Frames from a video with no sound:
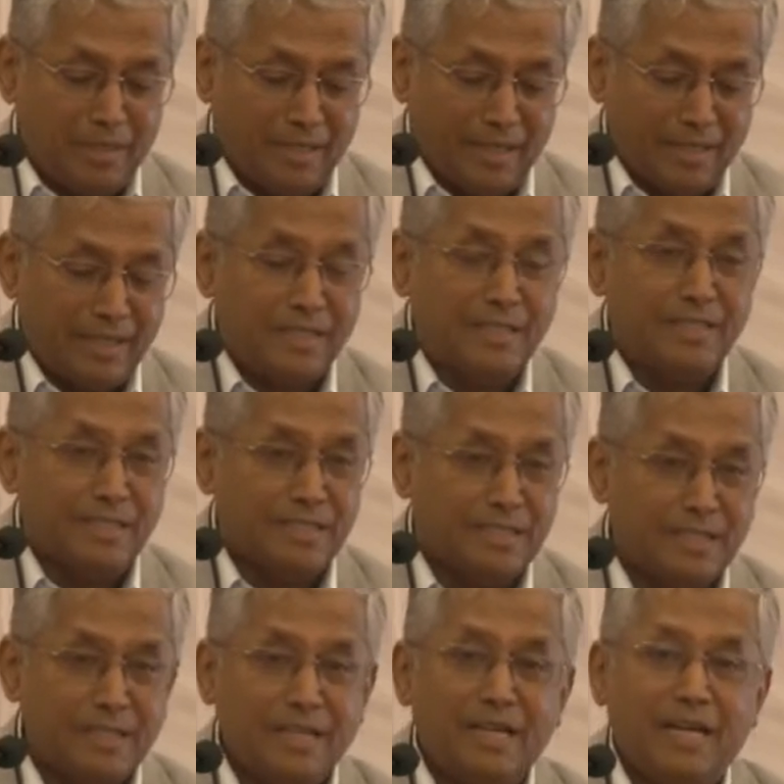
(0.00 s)
in IITs
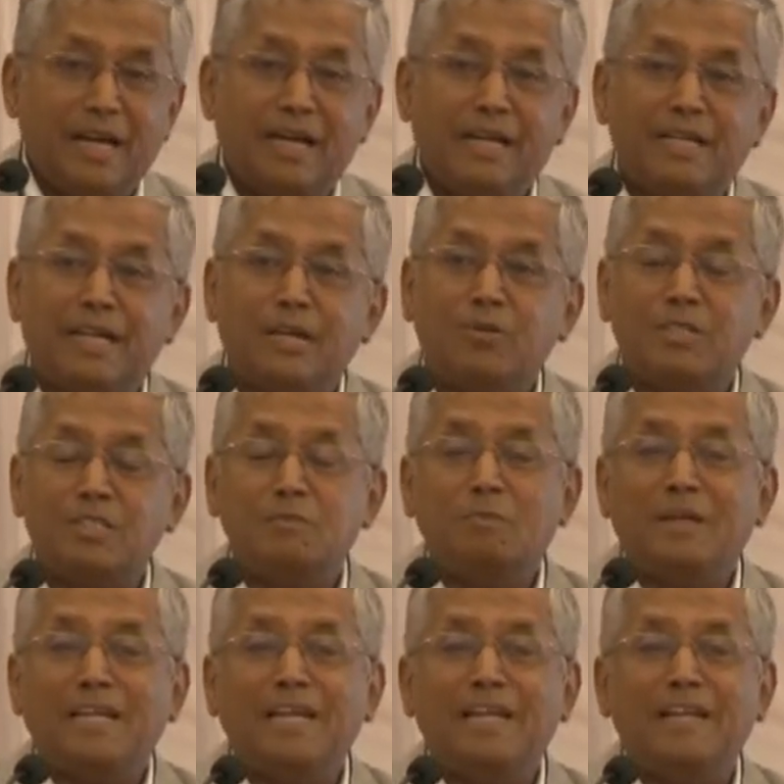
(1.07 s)
and that was
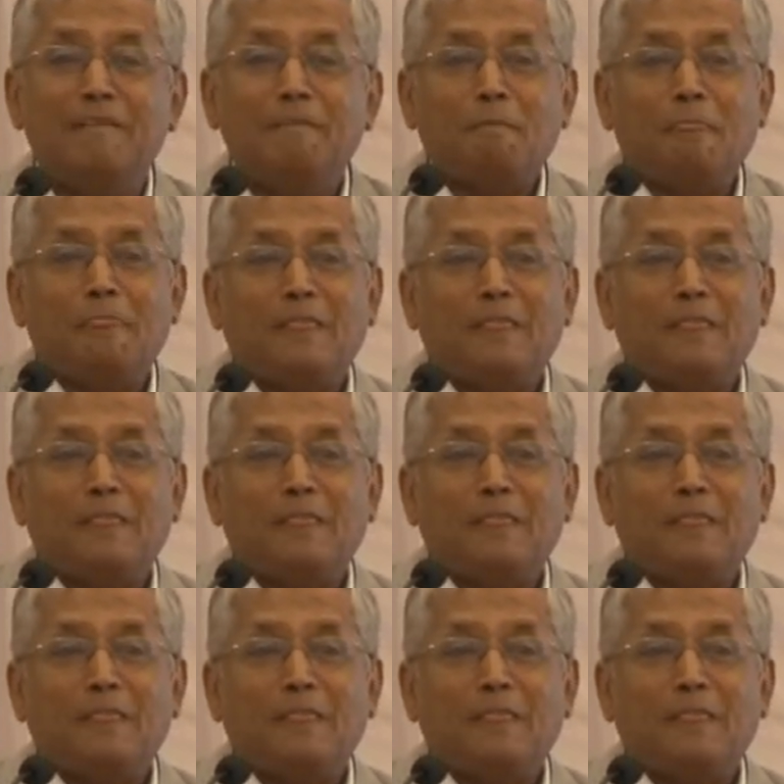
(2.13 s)
mainly